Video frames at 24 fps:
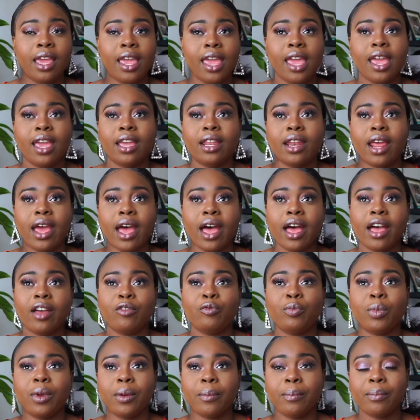And
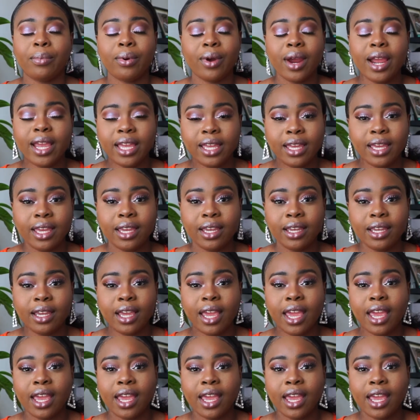I've been praying,